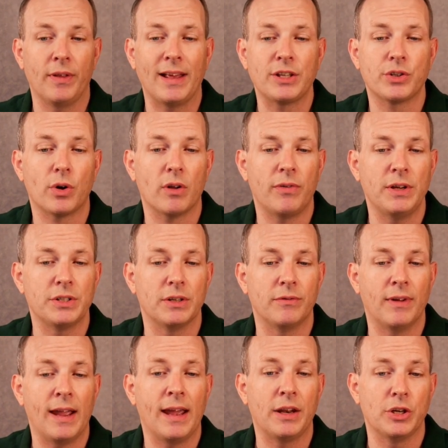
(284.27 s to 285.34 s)
That's sort of his
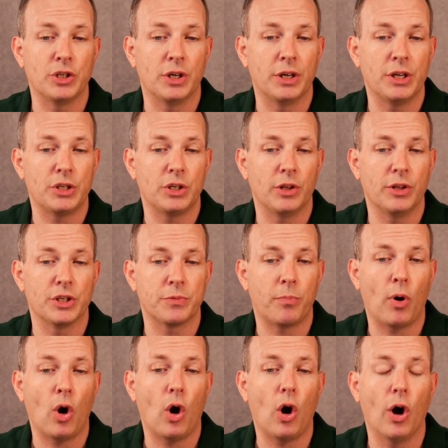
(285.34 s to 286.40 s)
advantage, in addition to this
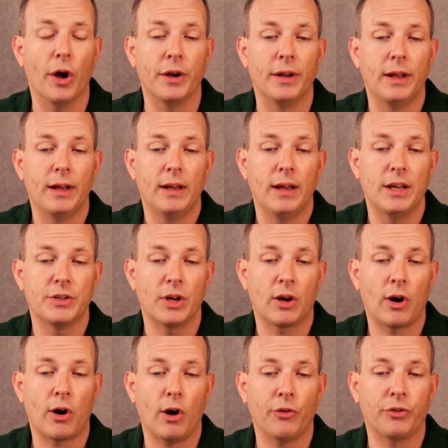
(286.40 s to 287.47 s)
pawn, is that
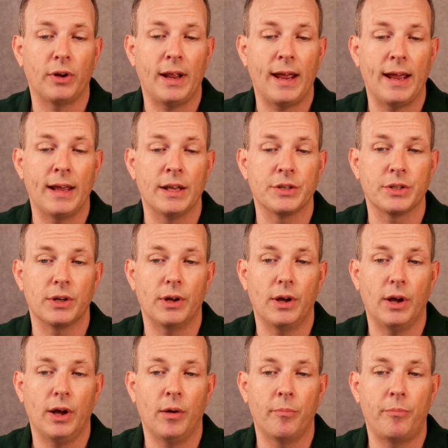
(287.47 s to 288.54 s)
Carlsen has
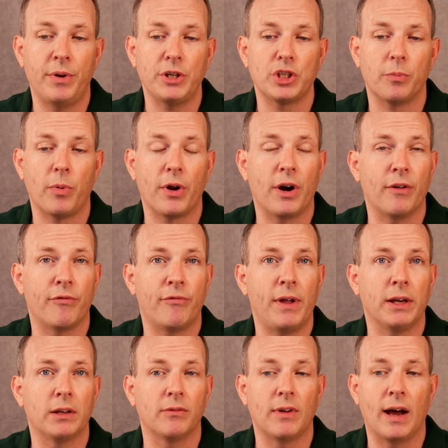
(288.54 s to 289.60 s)
a bishop on an
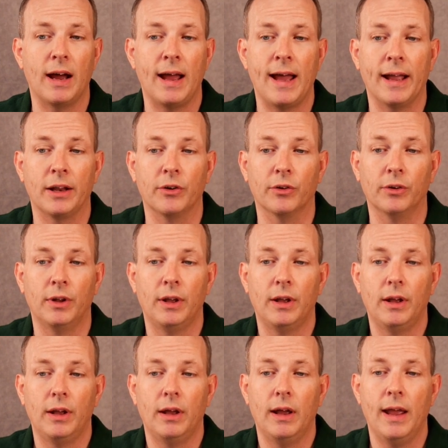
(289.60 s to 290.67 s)
effective diagonal,
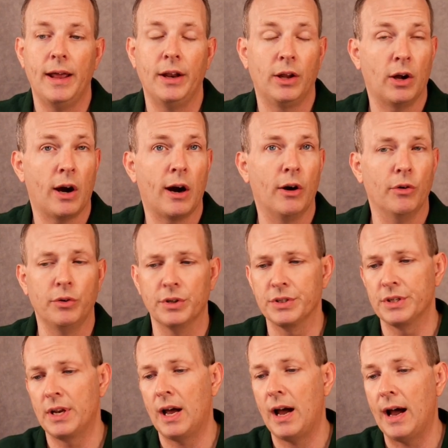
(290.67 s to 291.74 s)
and Hikaru does
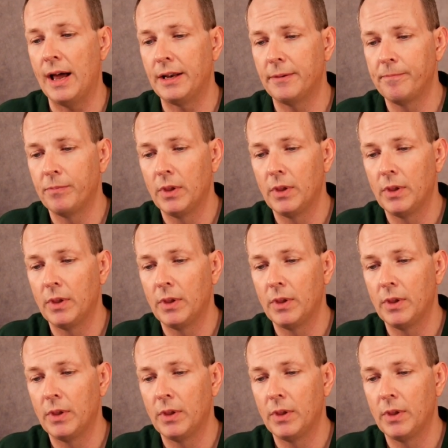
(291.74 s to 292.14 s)
not.